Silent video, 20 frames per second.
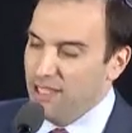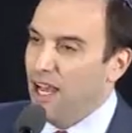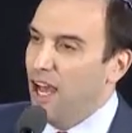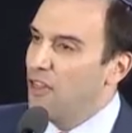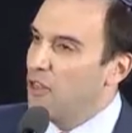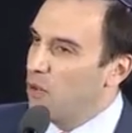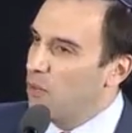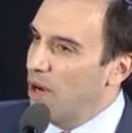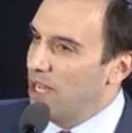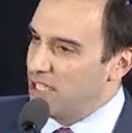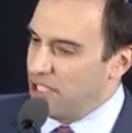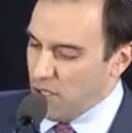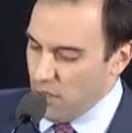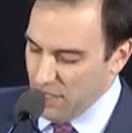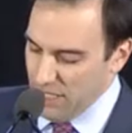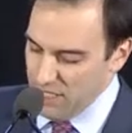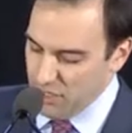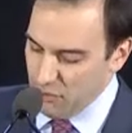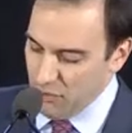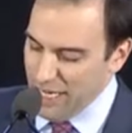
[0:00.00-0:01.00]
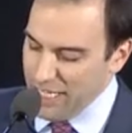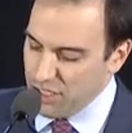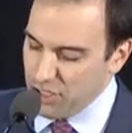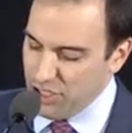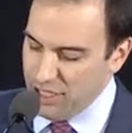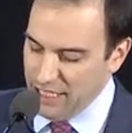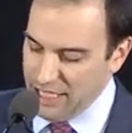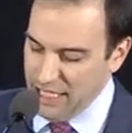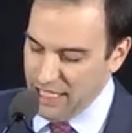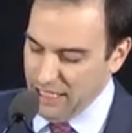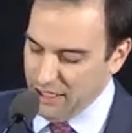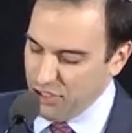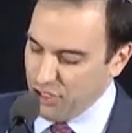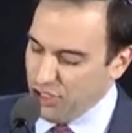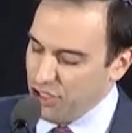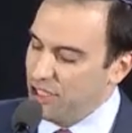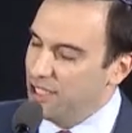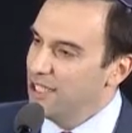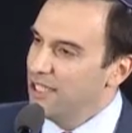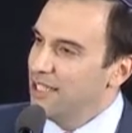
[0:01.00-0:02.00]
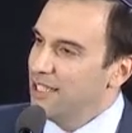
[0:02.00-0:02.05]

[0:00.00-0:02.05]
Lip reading: otherwise known as Reish Lakish.